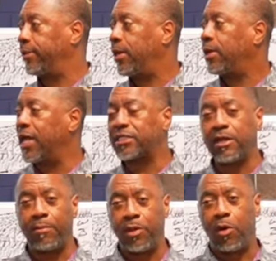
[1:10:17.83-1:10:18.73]
That stuff
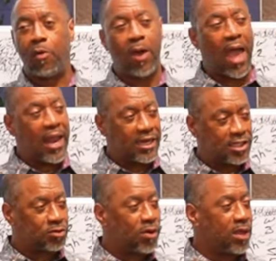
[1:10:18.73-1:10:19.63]
you gonna wear out in the
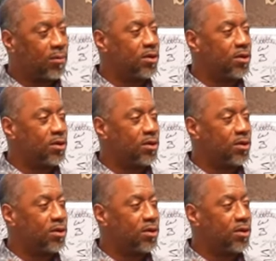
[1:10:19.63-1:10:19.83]
street when